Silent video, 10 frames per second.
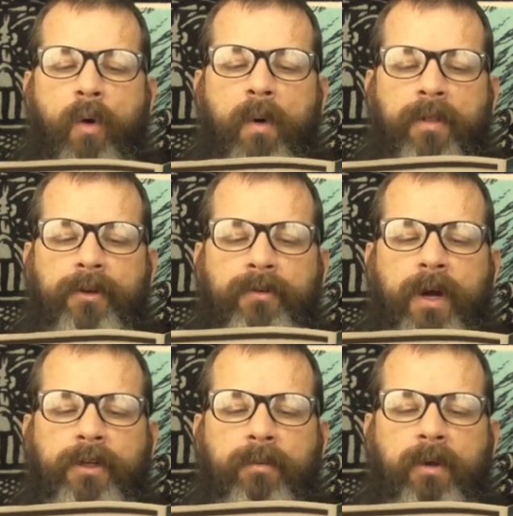While the
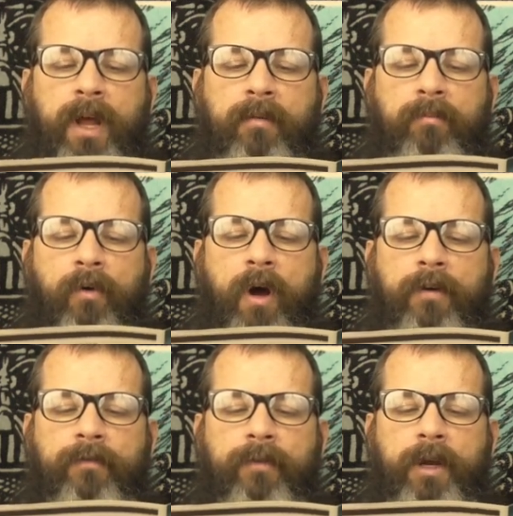director will have
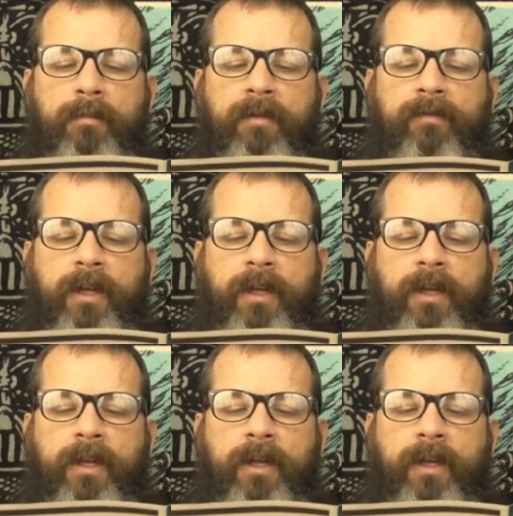broad freedom and